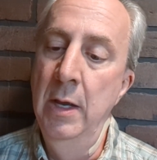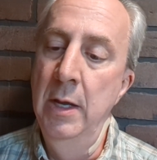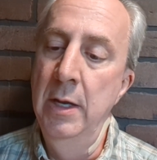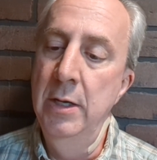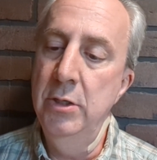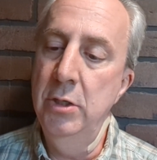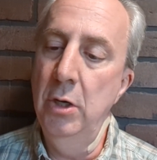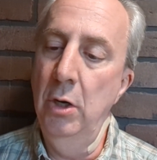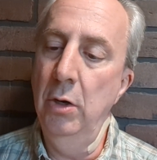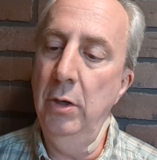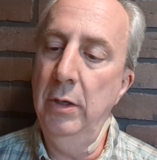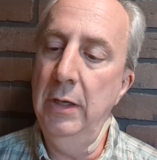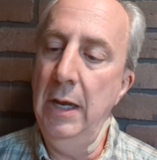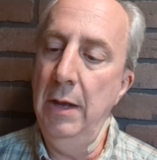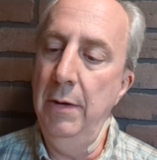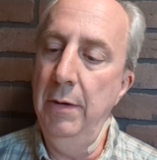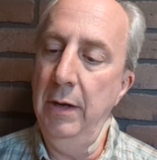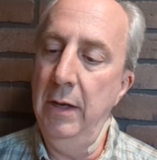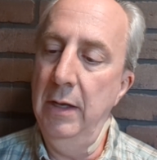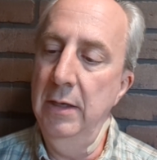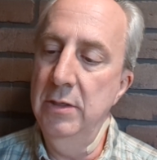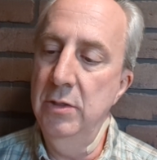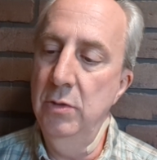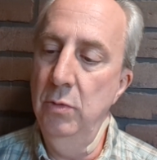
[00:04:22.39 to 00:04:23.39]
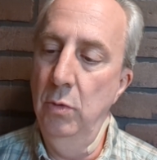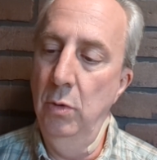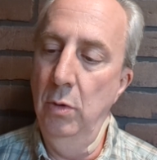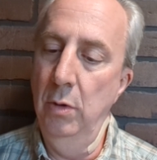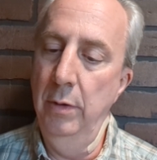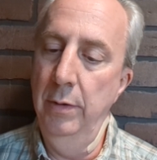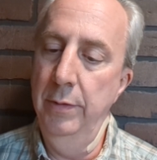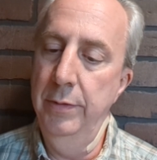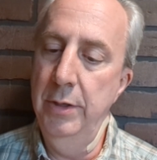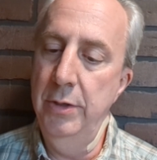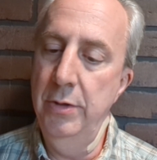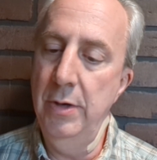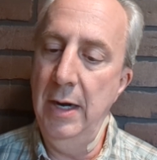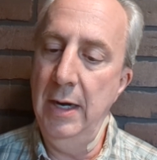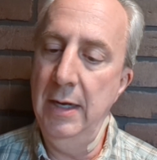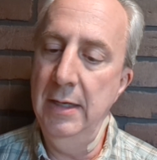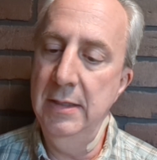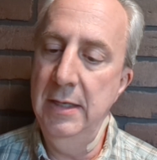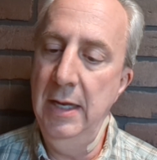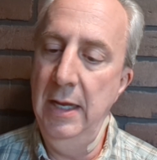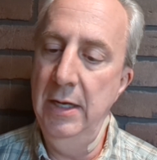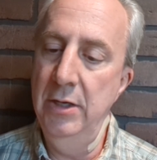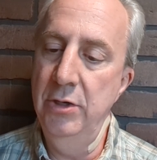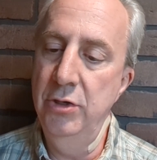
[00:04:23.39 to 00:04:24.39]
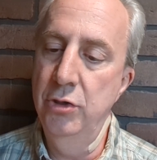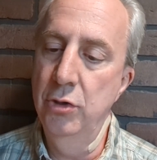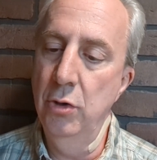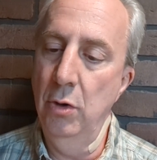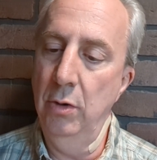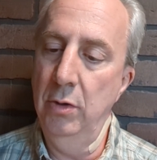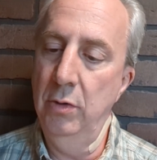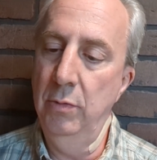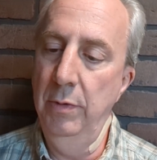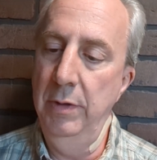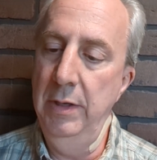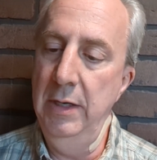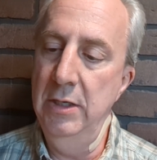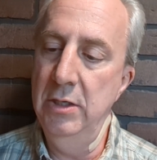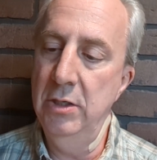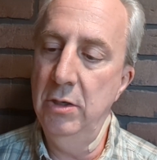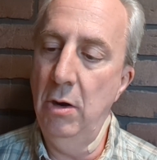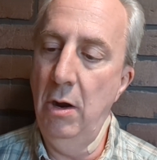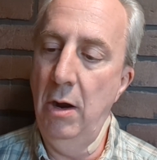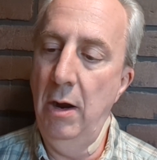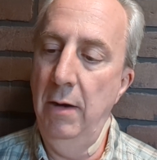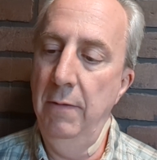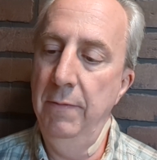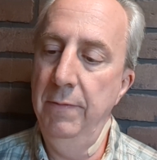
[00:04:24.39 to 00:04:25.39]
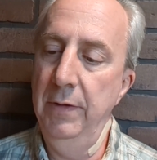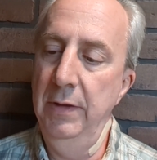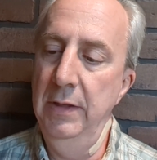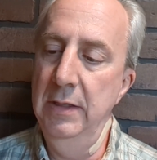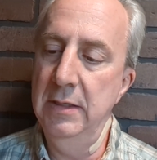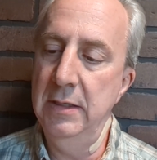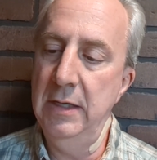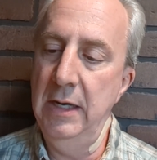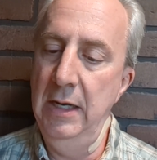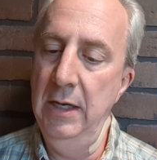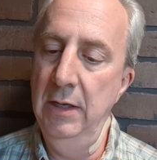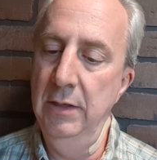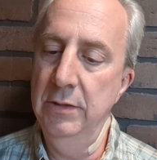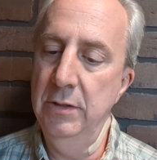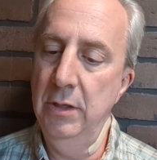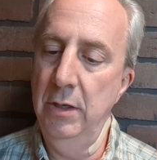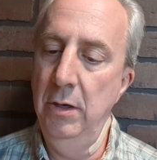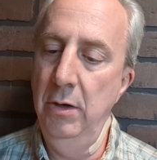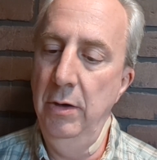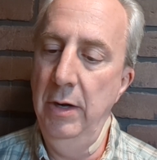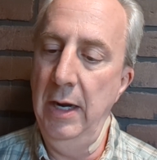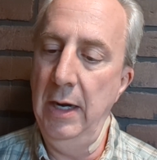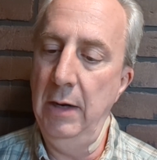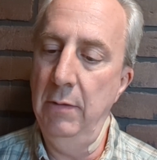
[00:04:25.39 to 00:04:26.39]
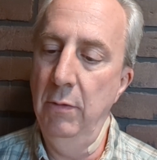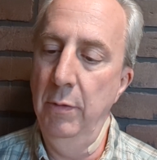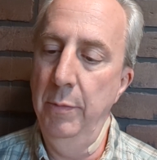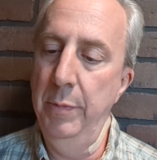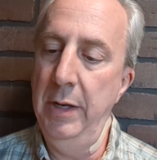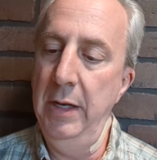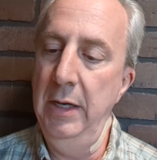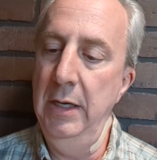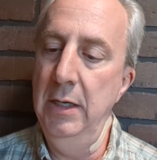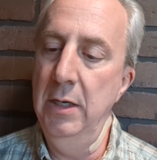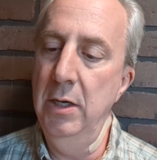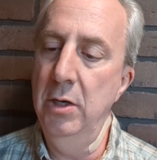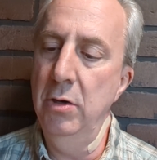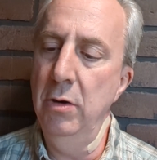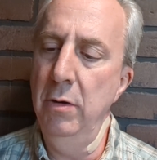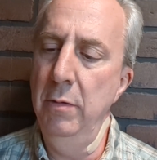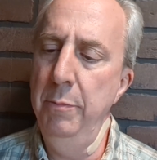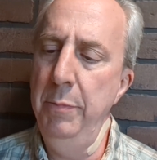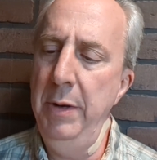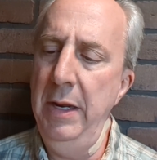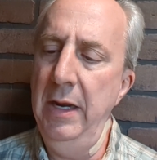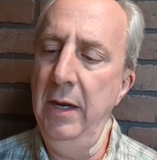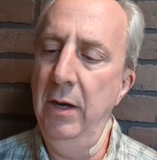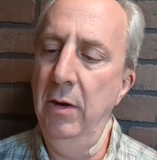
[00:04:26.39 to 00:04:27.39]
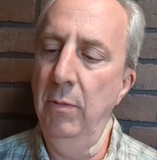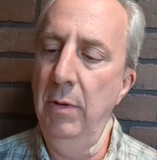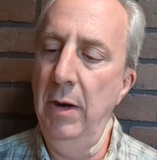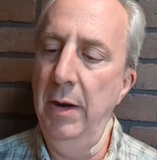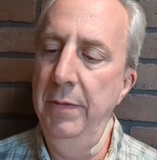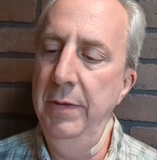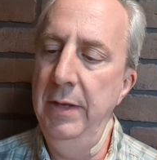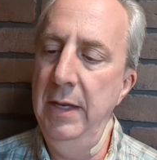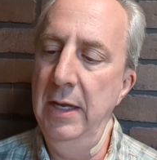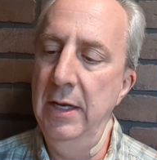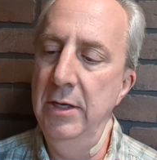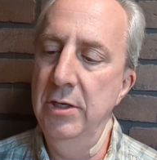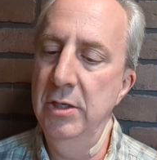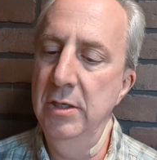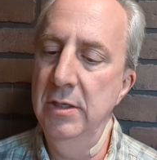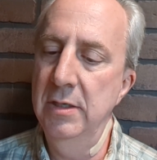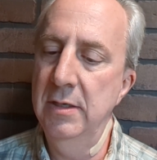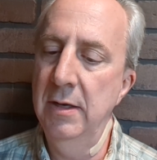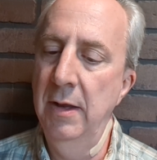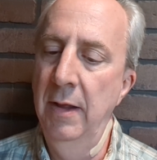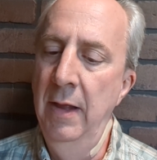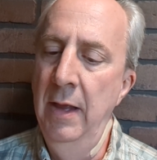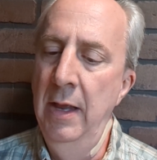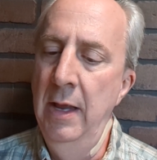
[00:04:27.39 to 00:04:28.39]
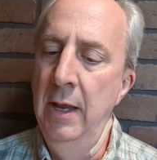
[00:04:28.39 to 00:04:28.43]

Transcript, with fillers: She looked out at Kazul. The dragon's head jerked with each cough, and the scales on her neck were beginning to turn pink around the edges.